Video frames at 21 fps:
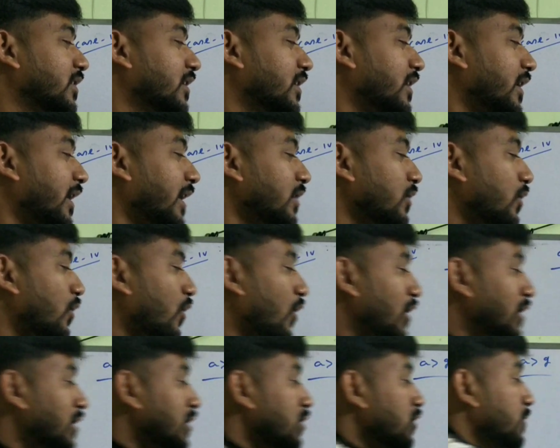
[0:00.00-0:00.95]
and
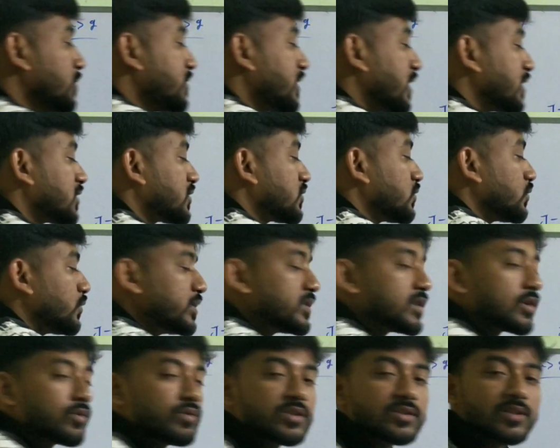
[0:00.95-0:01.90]
all the objects which
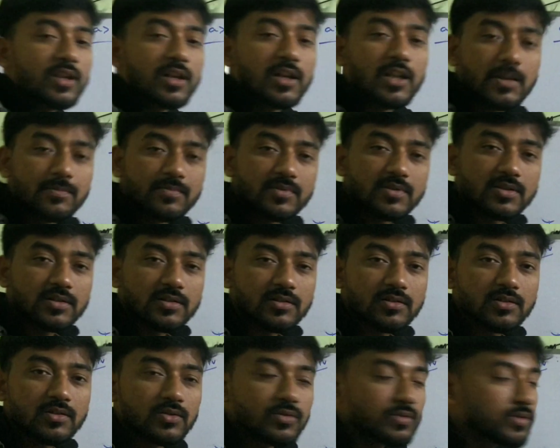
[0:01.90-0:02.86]
are within the lift
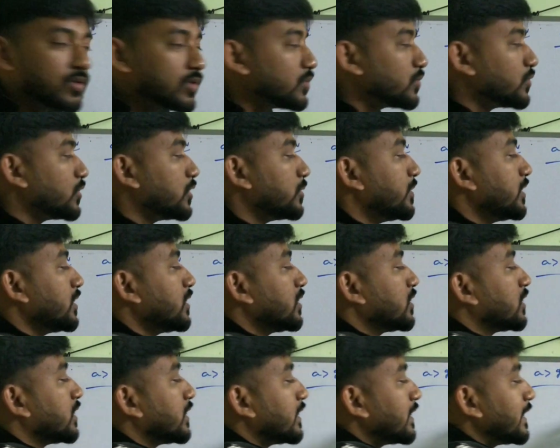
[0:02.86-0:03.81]
will
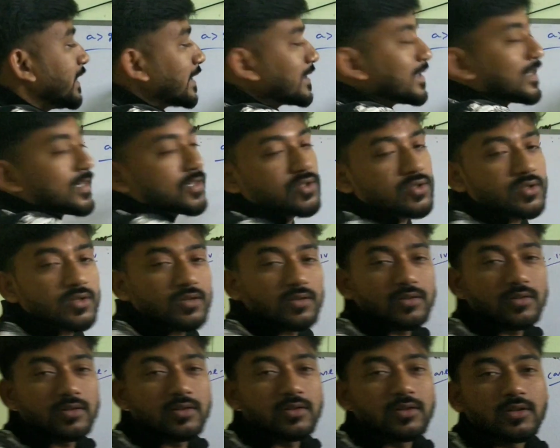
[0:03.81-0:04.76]
be attached
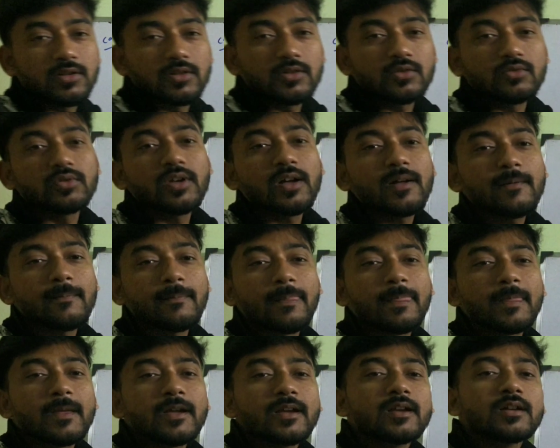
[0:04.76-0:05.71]
to the
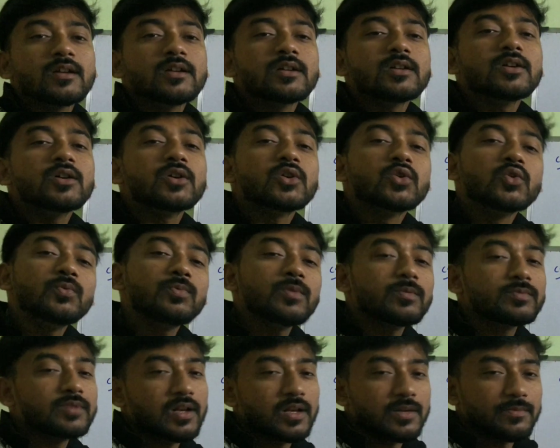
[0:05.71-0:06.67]
roof
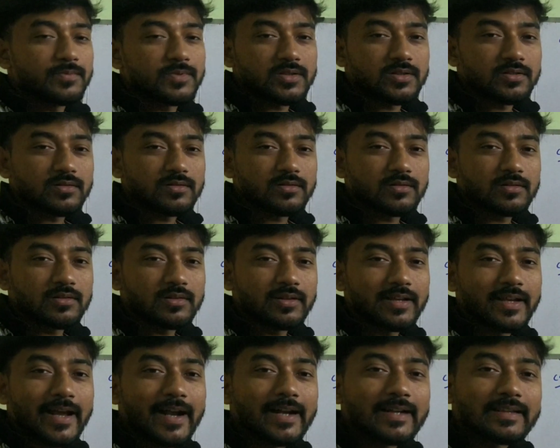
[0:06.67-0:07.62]
of the lift,
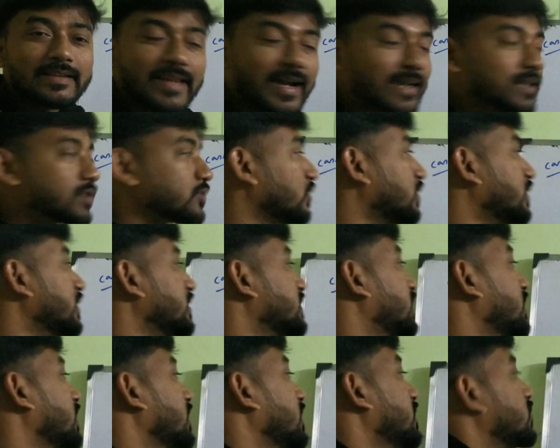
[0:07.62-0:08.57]
and that
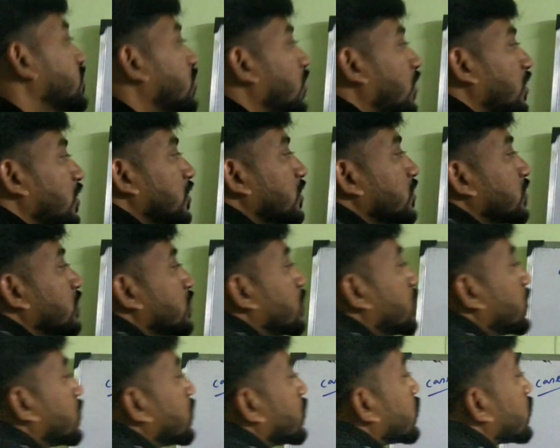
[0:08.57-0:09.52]
condition is called
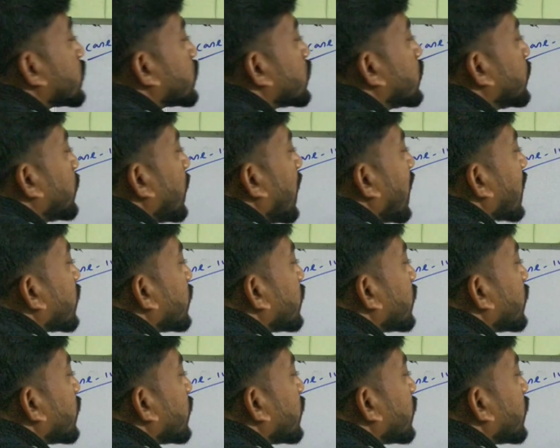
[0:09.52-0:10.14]
super